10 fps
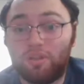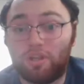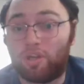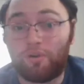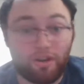
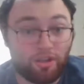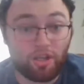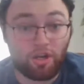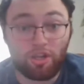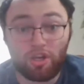You know what?
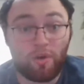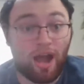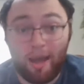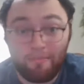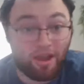You know what?
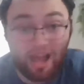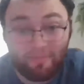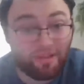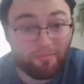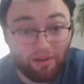I'm not
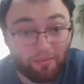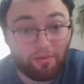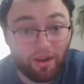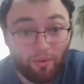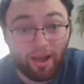happy about
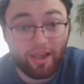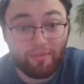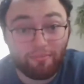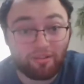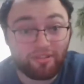Bray
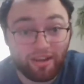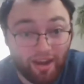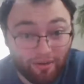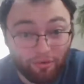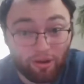Wyatt. Monday
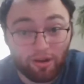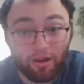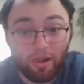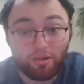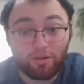Night Raw.
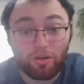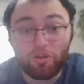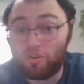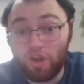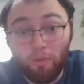
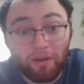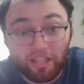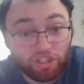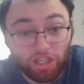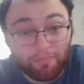
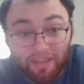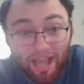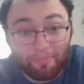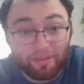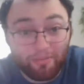Nobody should be
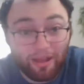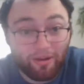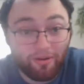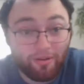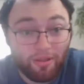happy
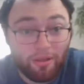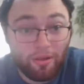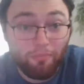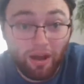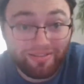about
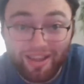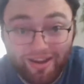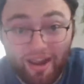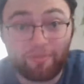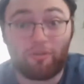Monday
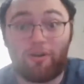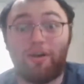Night Raw.